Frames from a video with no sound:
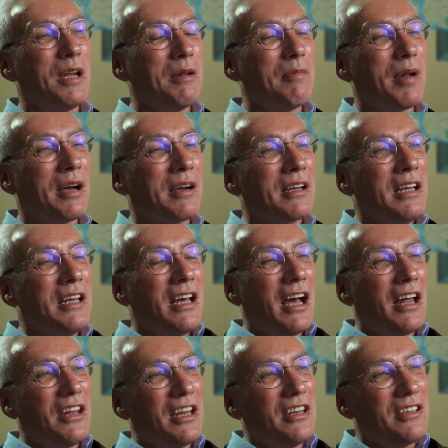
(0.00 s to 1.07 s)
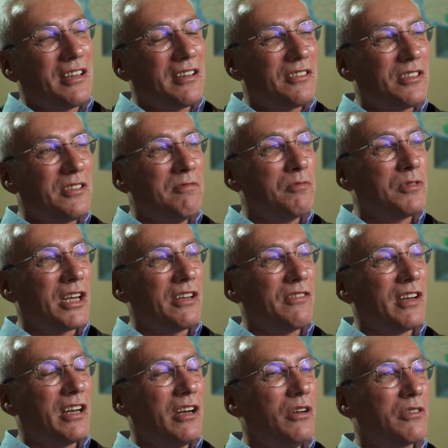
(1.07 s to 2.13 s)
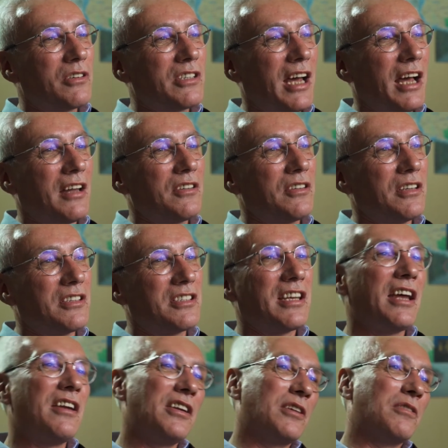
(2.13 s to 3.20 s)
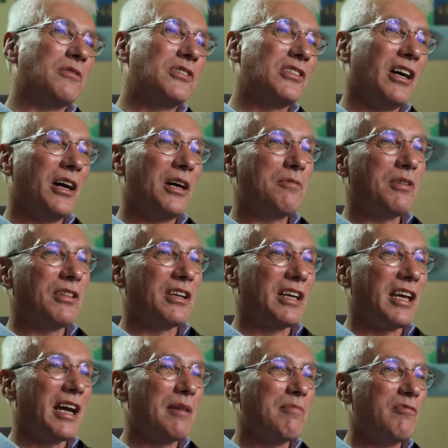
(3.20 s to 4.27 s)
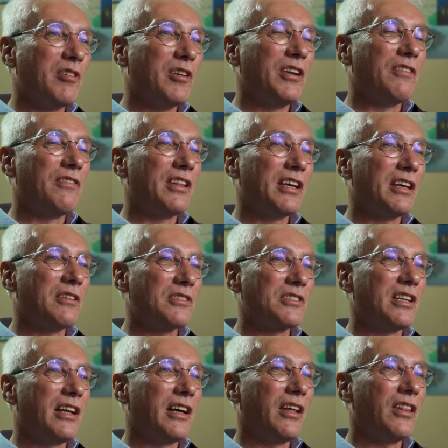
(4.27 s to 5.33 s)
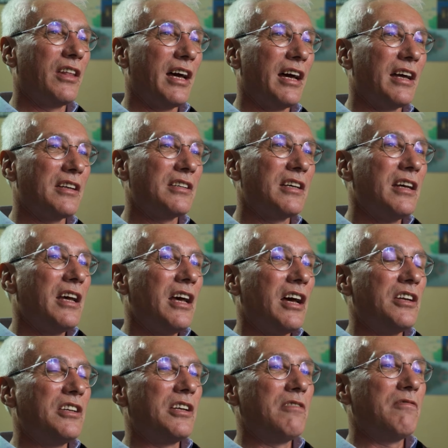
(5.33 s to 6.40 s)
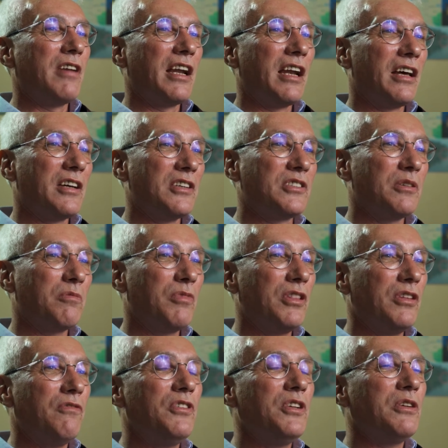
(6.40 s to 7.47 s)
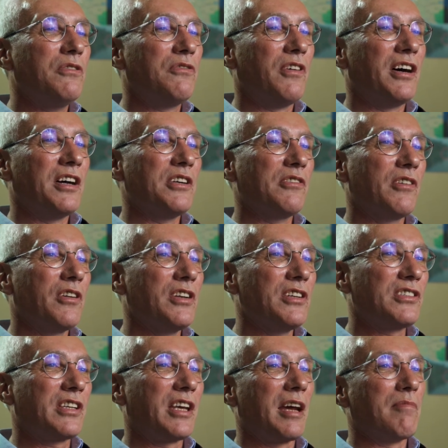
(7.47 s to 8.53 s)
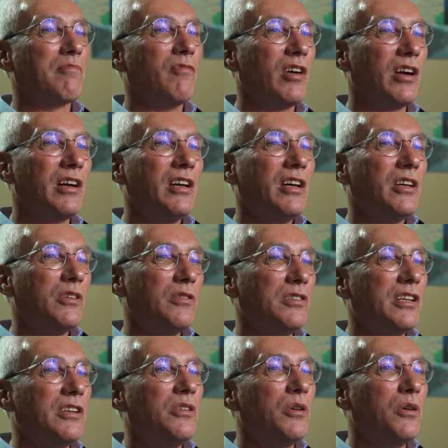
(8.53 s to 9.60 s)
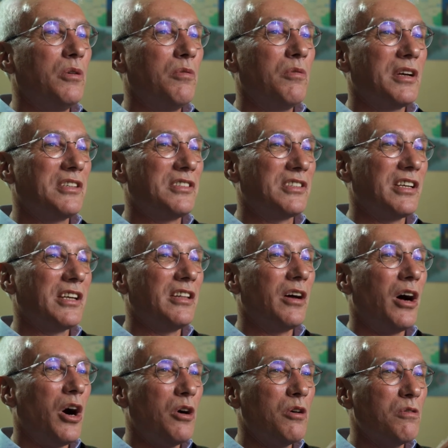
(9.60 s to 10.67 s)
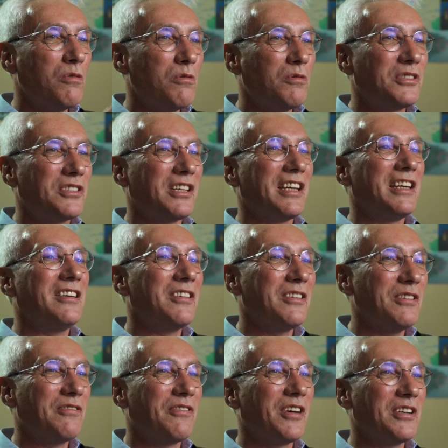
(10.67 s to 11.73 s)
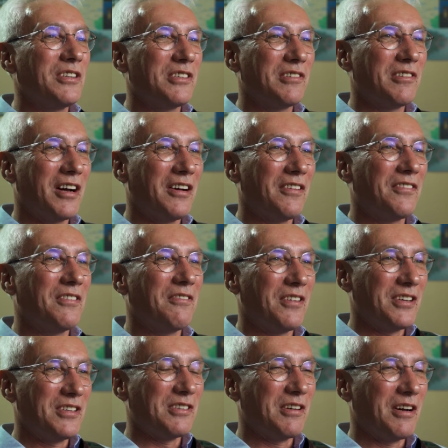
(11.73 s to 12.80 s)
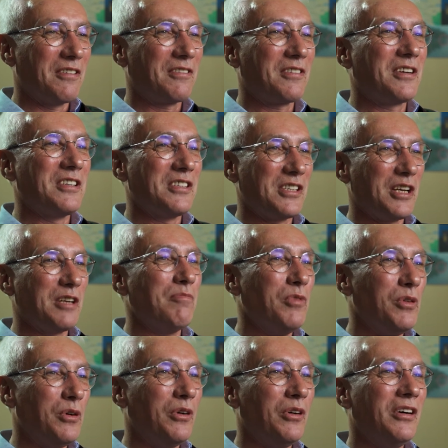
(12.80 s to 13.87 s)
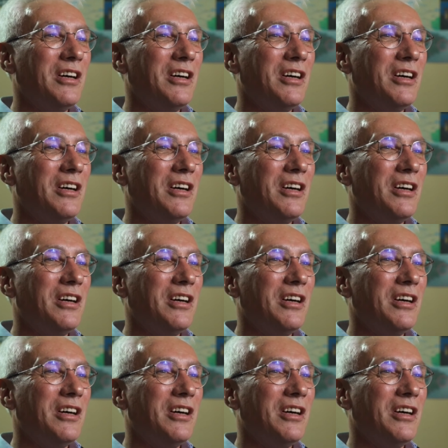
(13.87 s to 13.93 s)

in Black, and then David looked at the technical side with the camera and everything else like that and he realised that with the viewfinder on this camera you didn't always see the whole scene that you photographed. The photograph contained more